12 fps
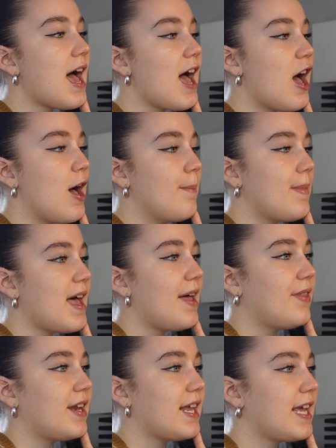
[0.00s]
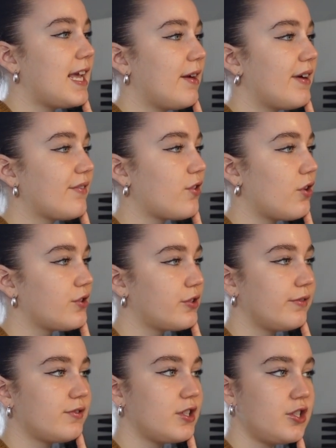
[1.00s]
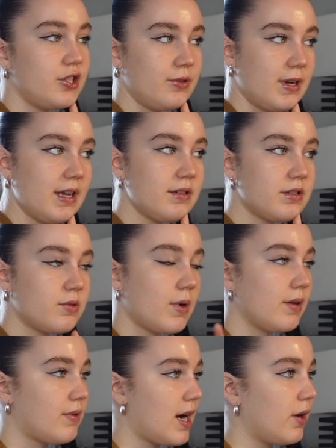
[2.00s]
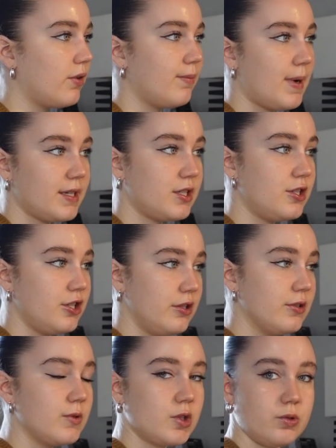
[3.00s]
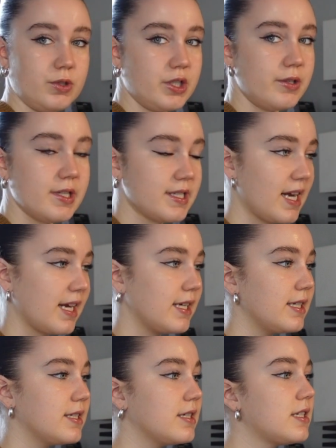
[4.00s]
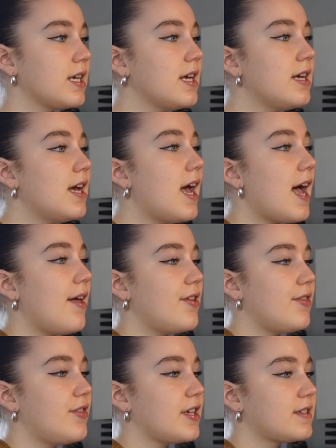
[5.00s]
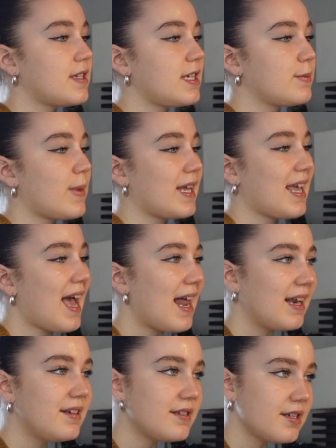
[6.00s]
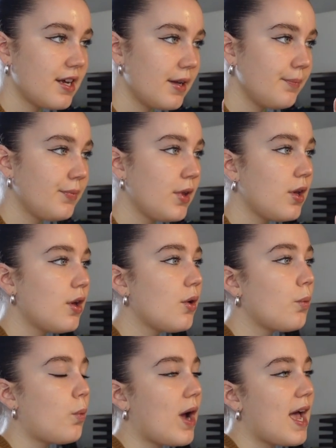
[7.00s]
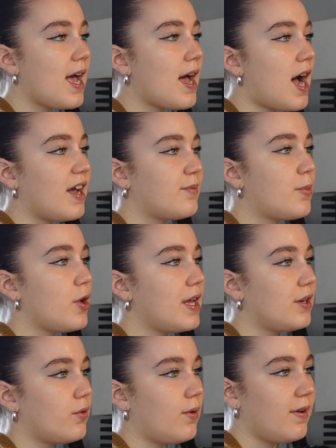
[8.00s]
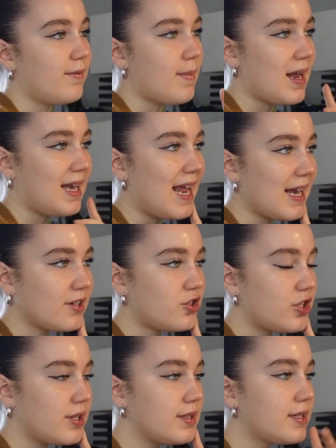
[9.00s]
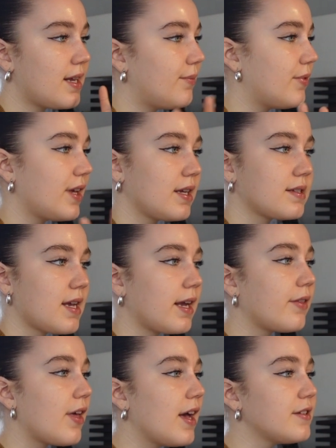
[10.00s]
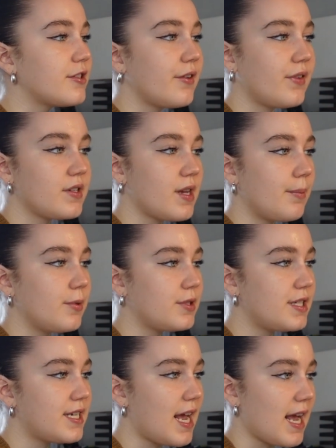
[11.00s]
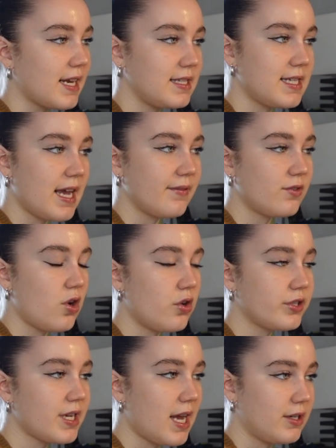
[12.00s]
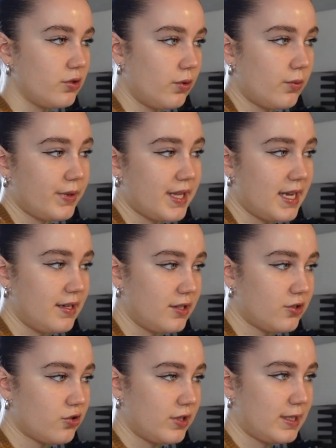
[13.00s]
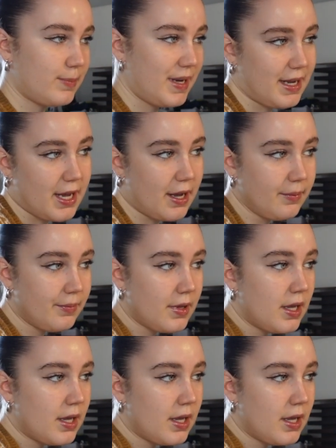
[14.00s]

And then here I've got a sort of to-do list where I write all of my to-dos, which we'll do in a second. And then this is my calendar where I've put in all of my lectures and things like that. So for example, today I can see I've got a talk with the industry speaker.